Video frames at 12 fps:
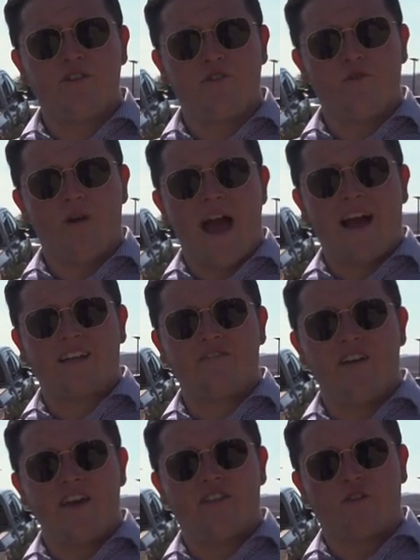to
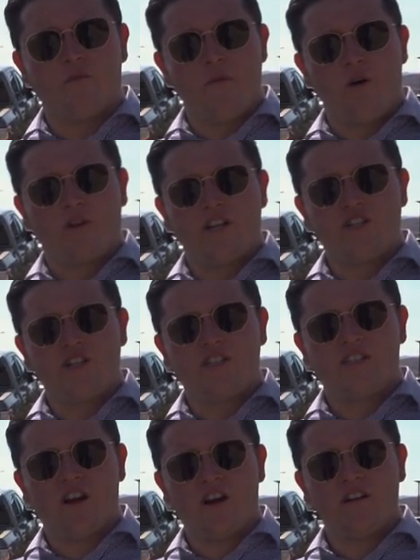activate the remote engine
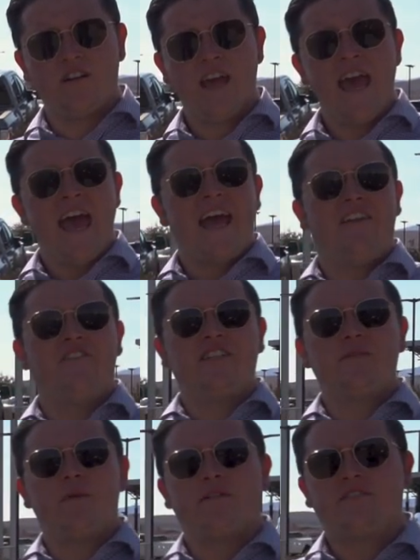start, and if
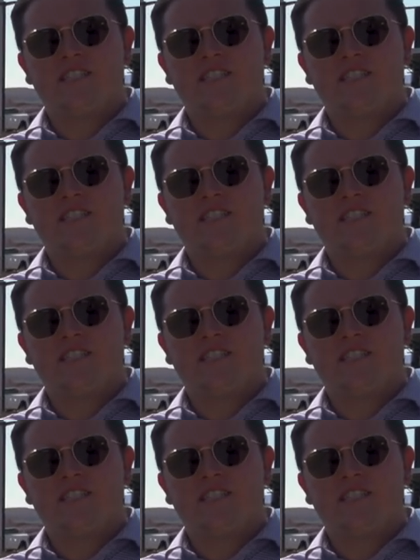it's above